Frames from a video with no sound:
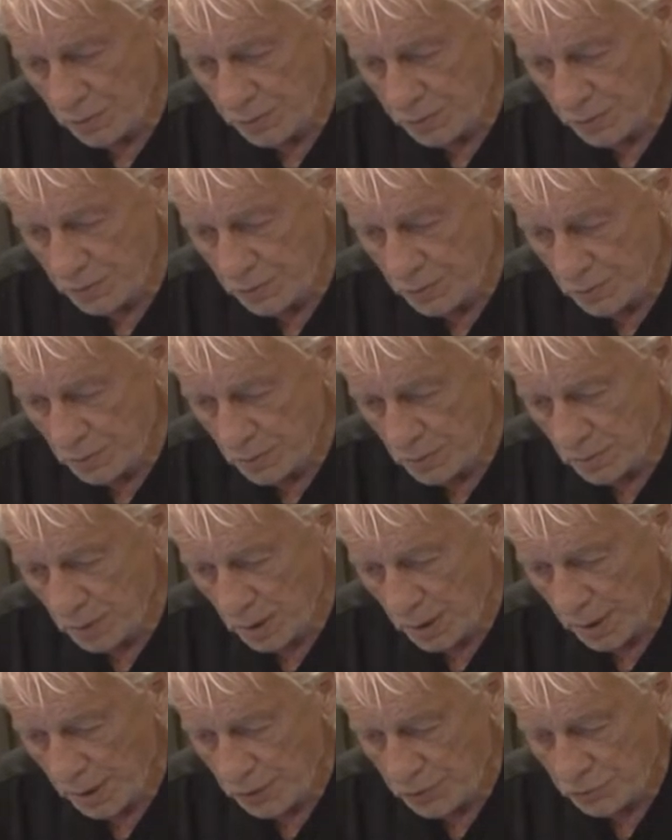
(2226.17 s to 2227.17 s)
to do
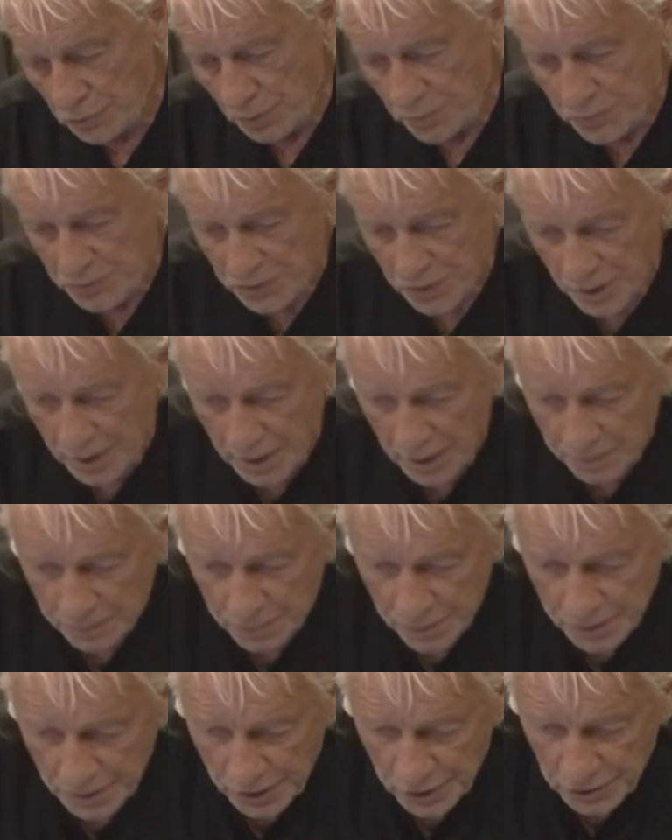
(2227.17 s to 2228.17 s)
a drum set
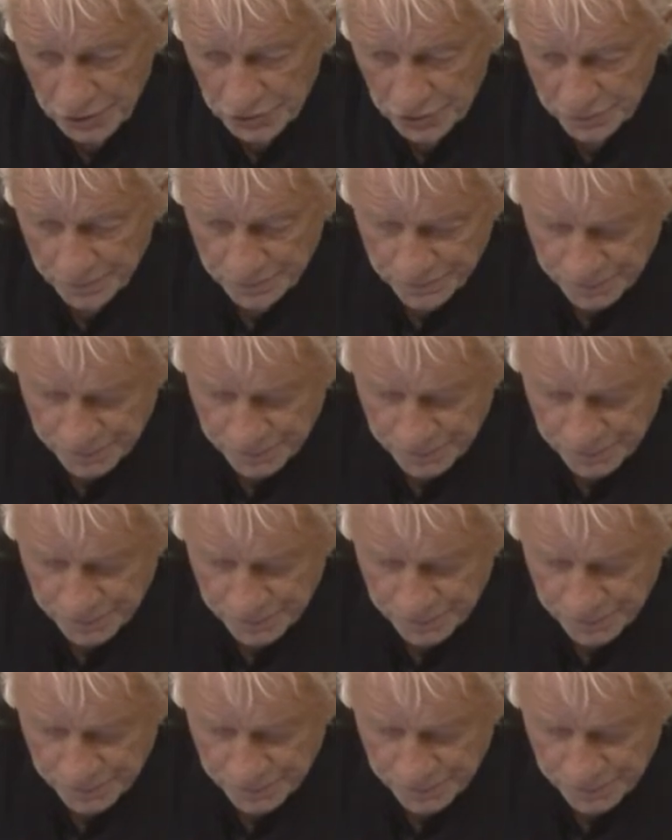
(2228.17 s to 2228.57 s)
application.